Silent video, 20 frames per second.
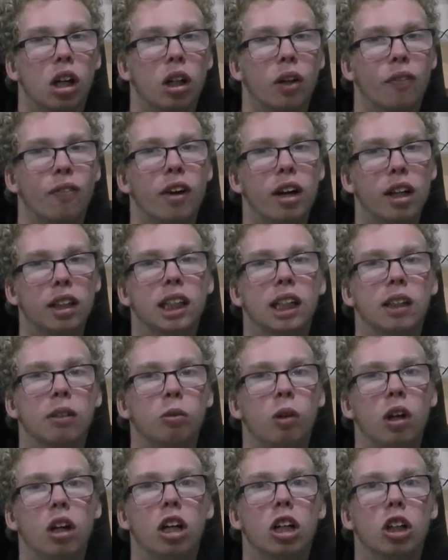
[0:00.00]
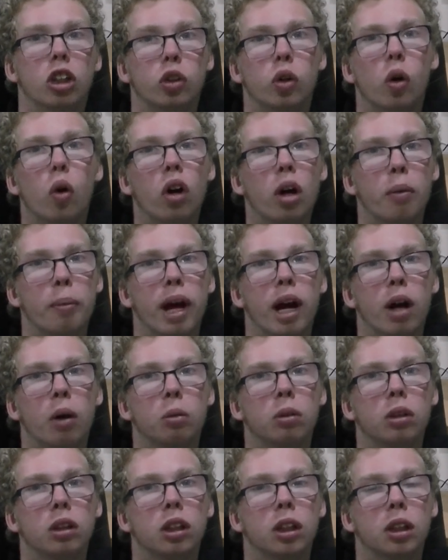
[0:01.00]
The first thing we're going to talk
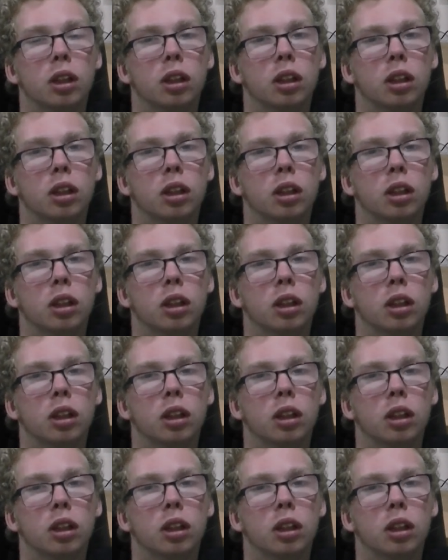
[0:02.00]
about